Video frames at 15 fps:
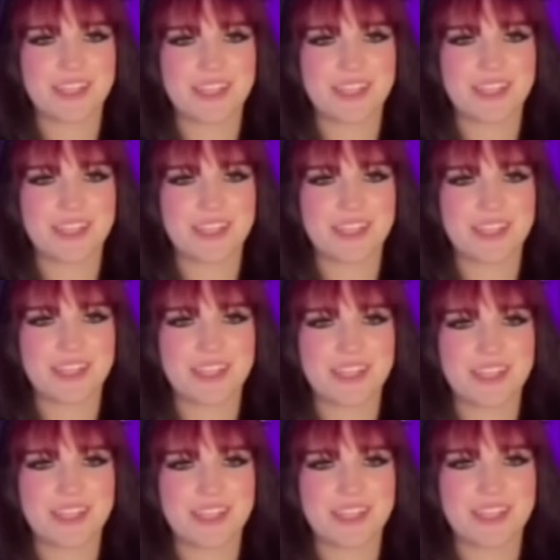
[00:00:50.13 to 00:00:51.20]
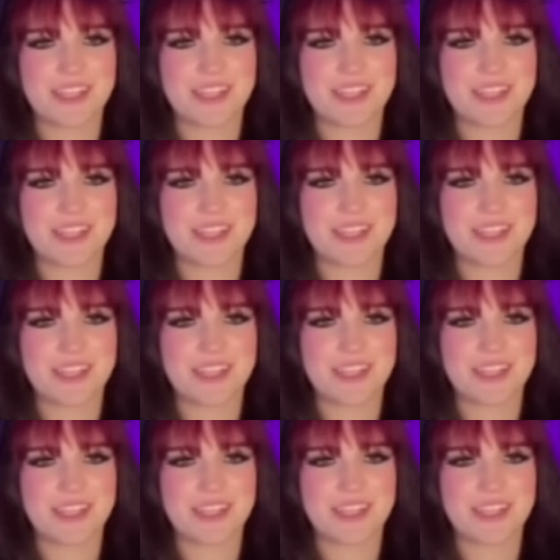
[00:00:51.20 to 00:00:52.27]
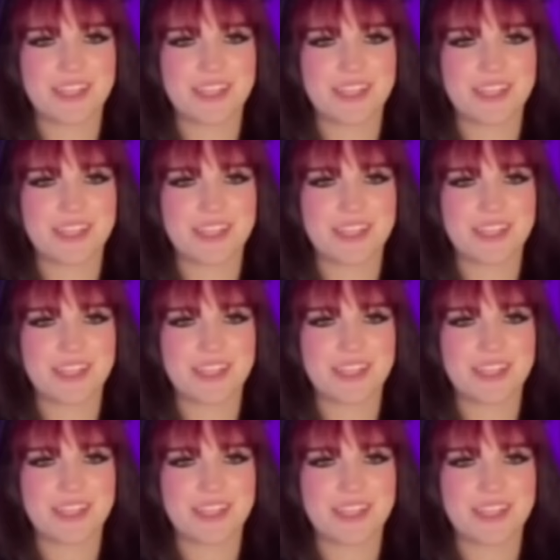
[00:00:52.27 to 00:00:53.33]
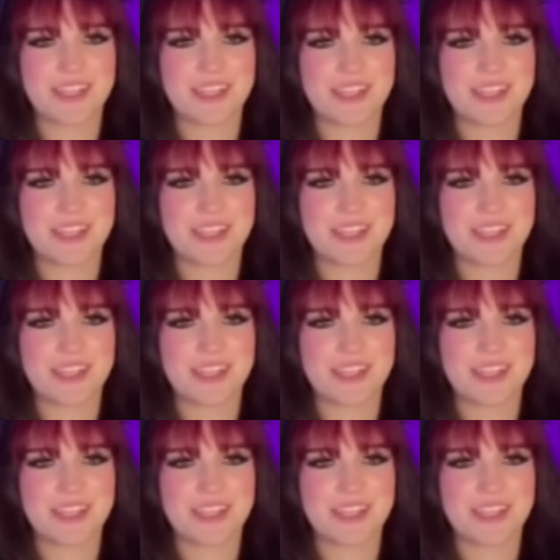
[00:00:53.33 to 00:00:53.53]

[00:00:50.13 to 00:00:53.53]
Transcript: (not speaking)